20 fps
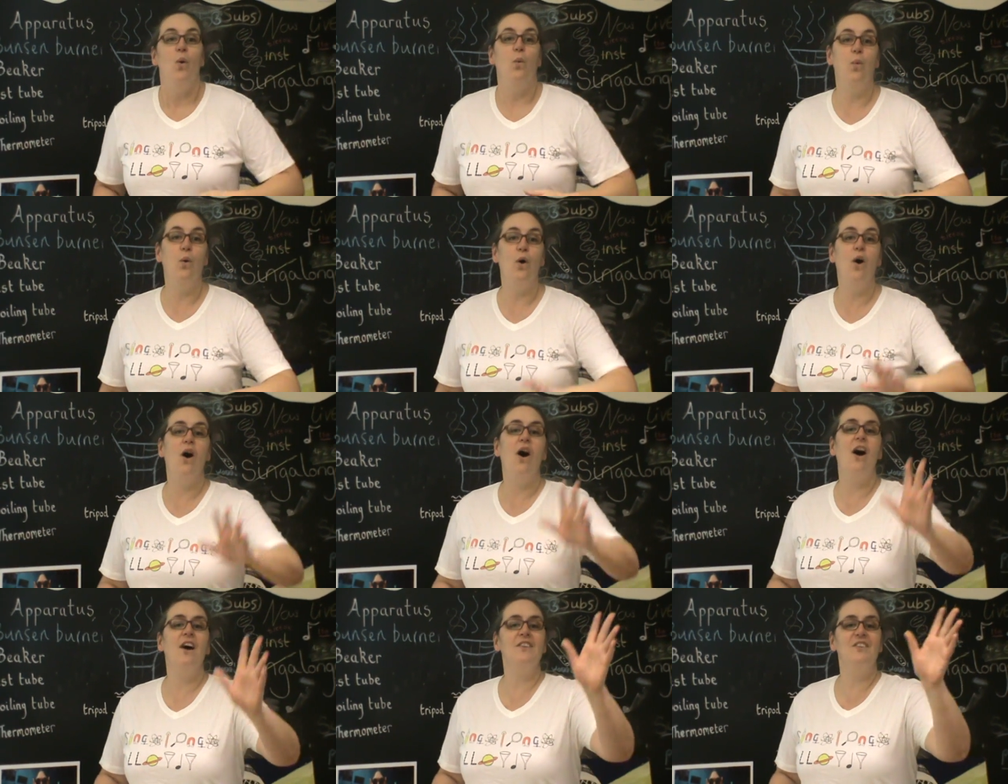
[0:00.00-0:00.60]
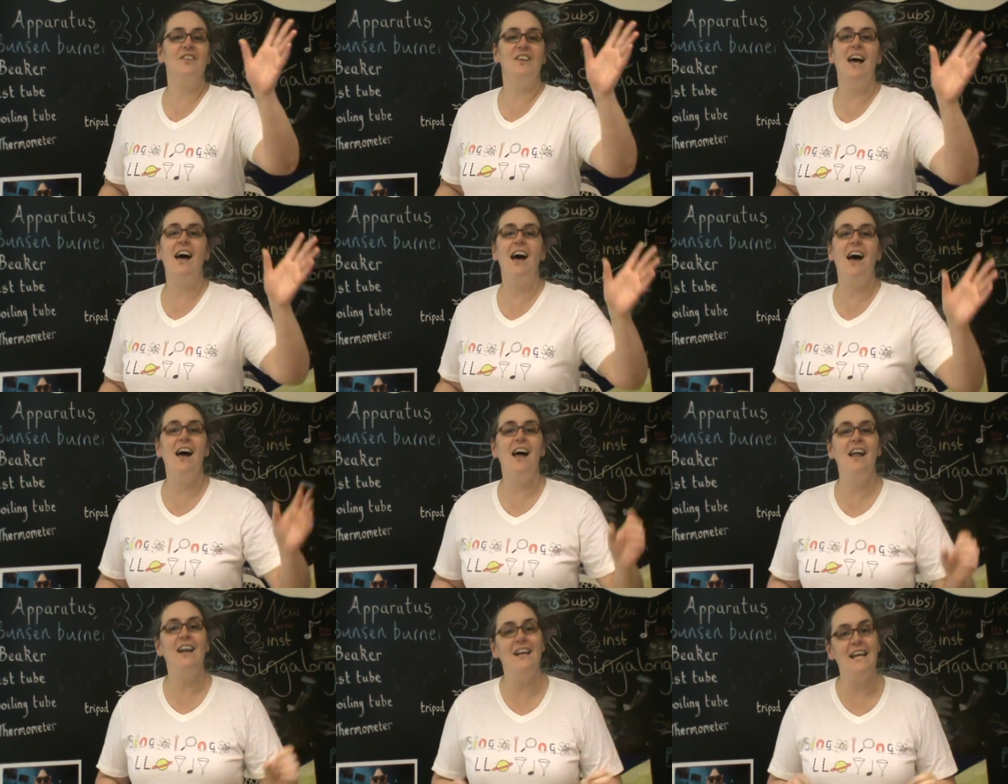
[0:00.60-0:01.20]
Water
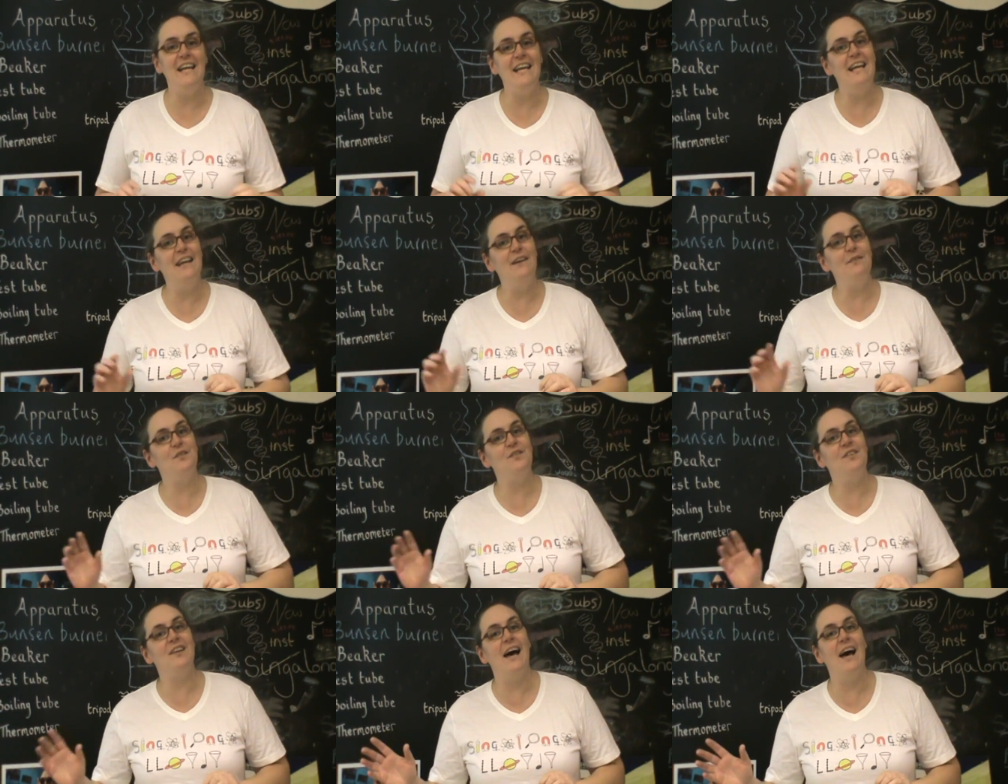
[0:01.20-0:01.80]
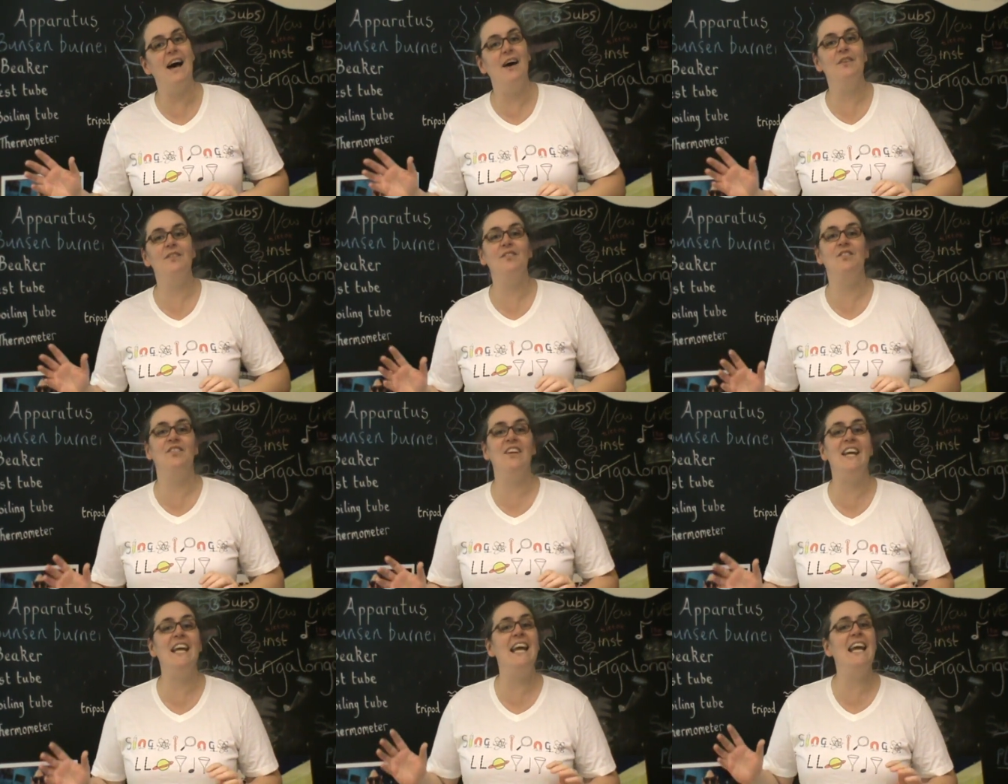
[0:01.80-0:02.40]
leaves cells
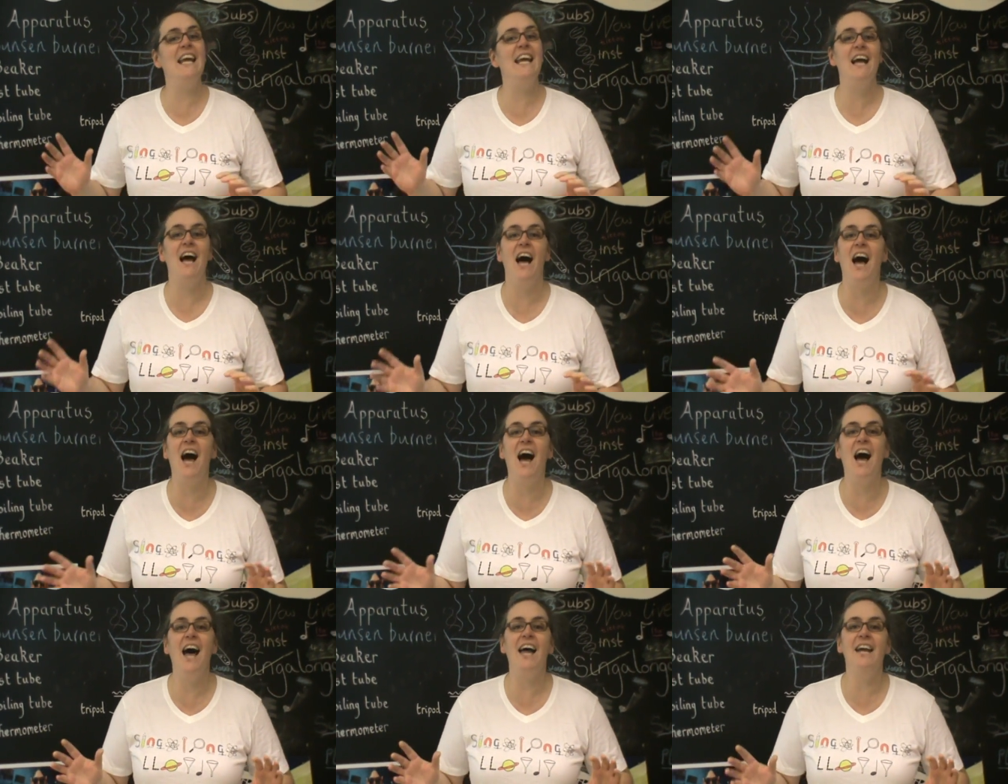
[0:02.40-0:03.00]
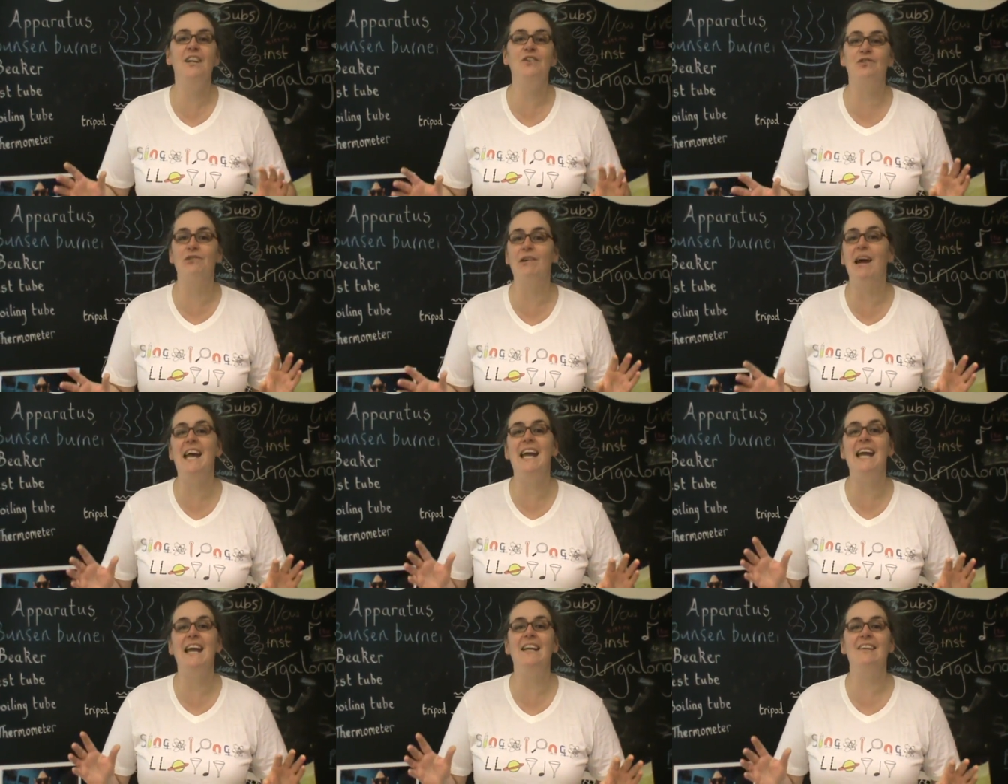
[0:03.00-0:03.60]

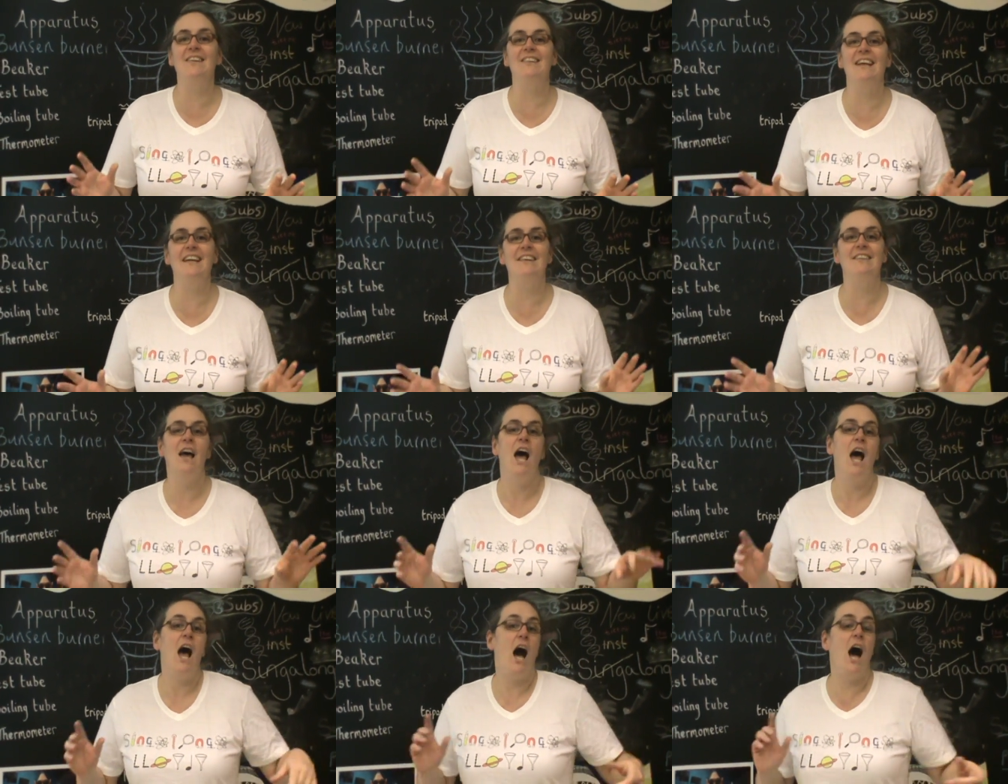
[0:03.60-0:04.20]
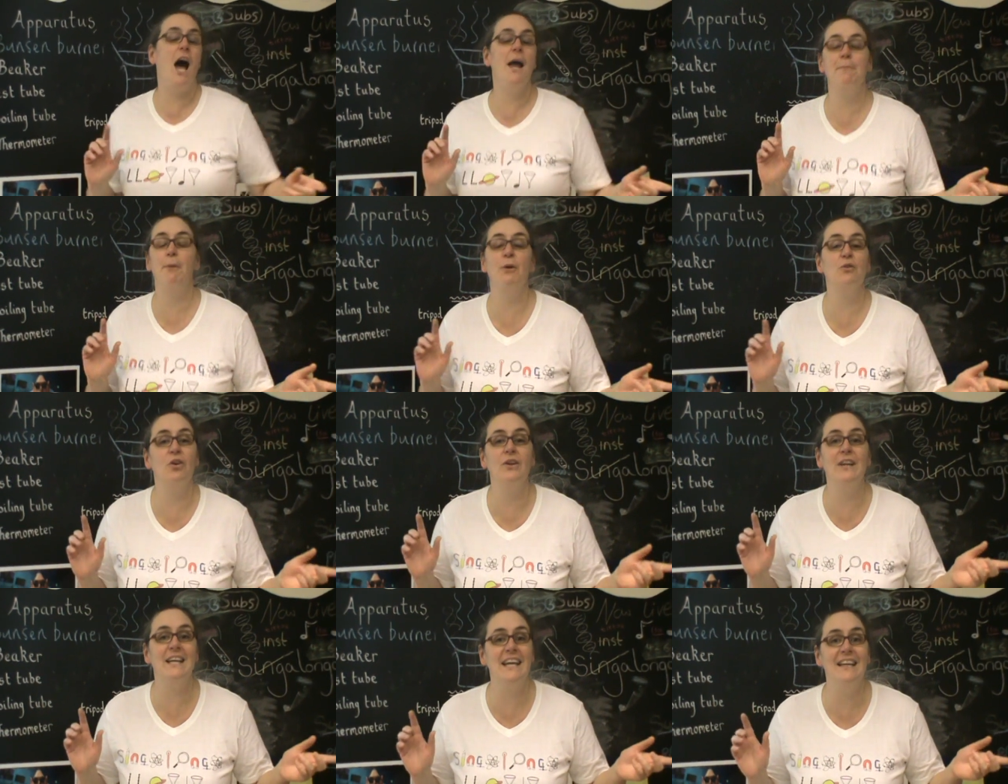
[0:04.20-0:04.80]
dehydrated.
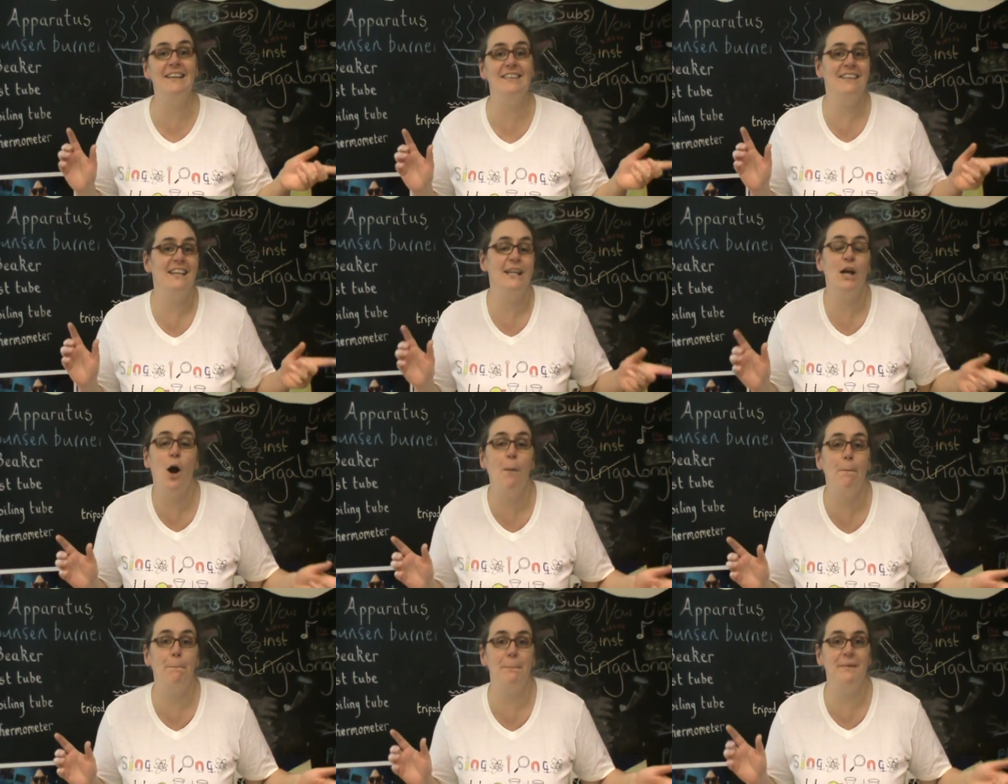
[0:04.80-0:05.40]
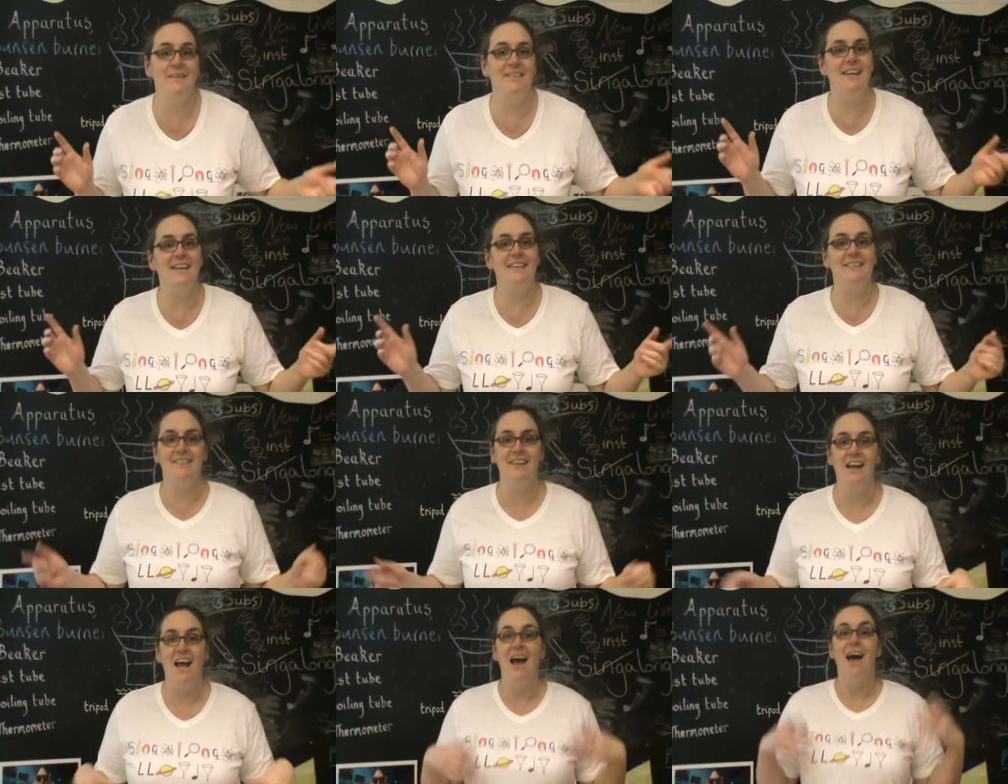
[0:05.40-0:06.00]
Hypotonic is the opposite.
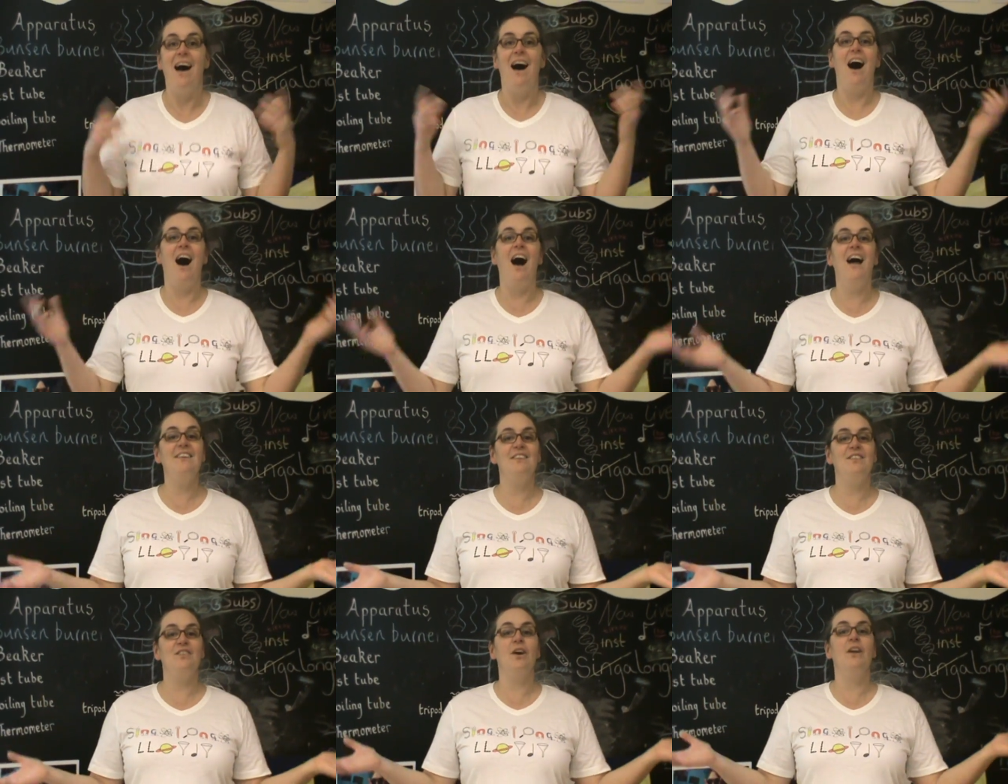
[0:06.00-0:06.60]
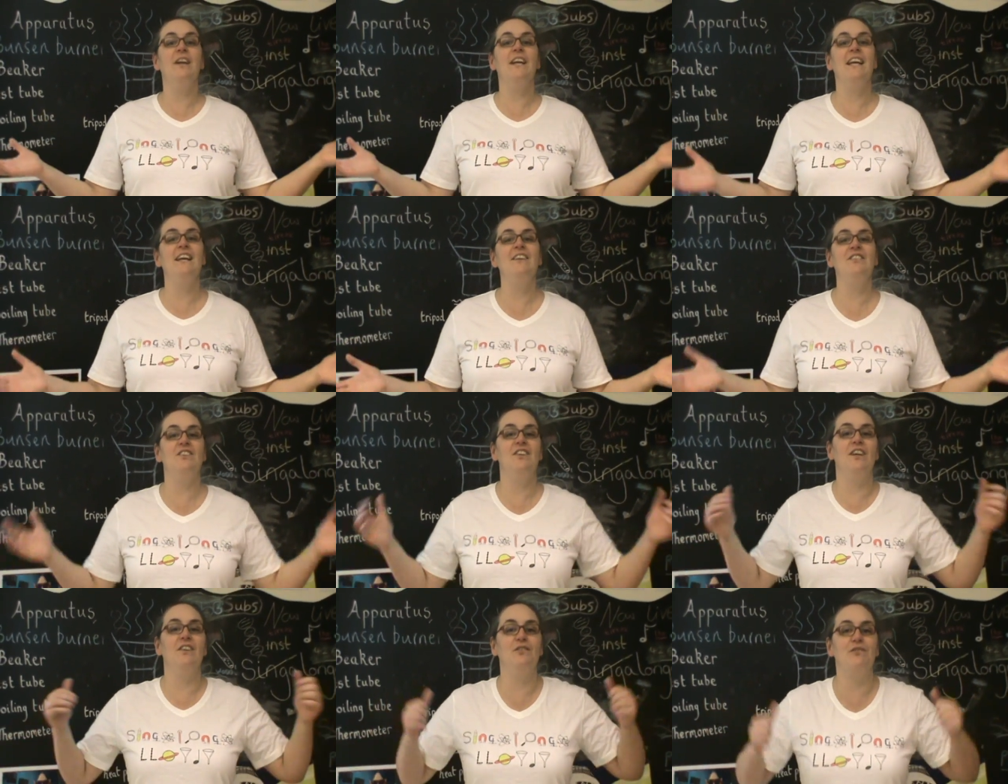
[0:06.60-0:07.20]
Isotonic
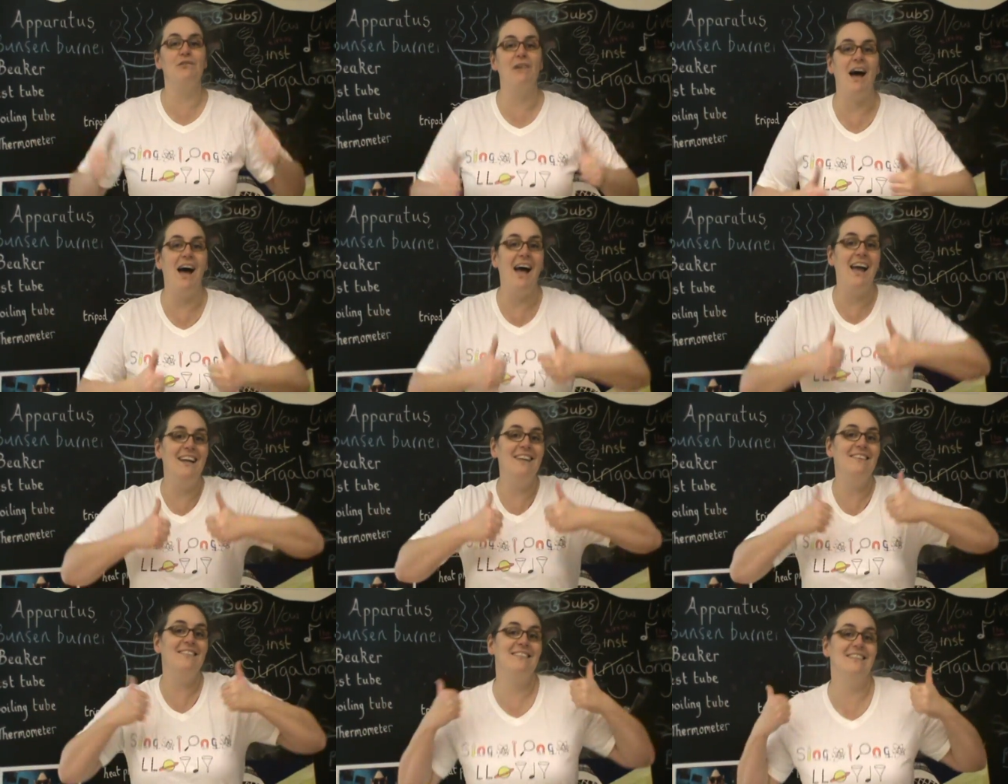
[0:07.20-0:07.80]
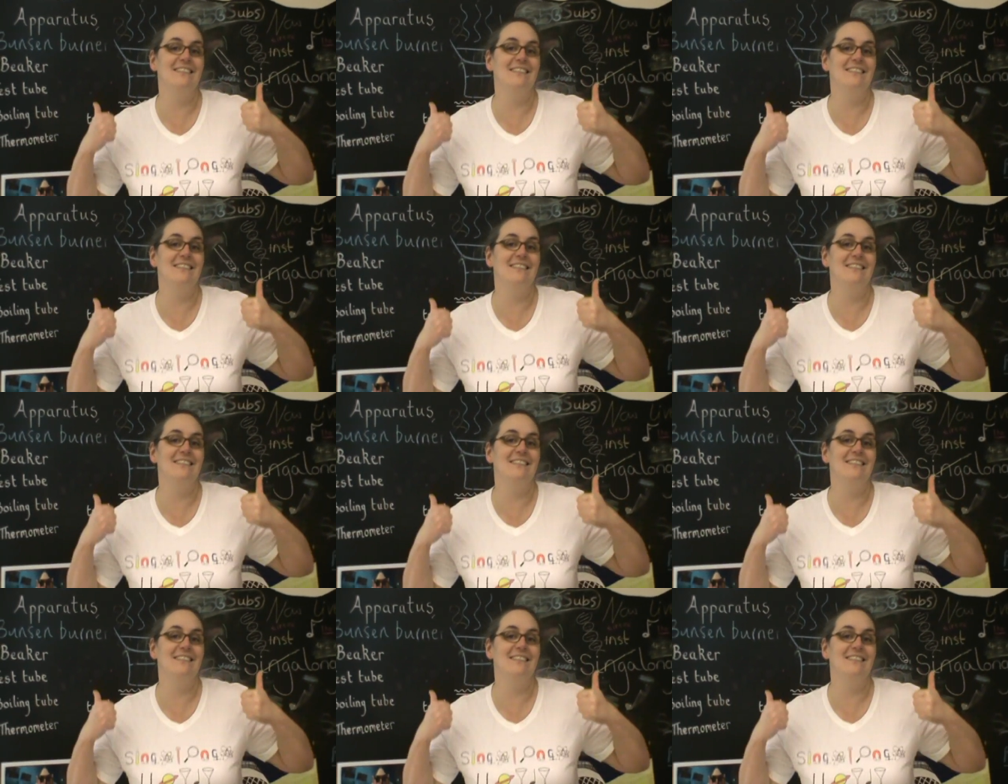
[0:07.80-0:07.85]
is just right.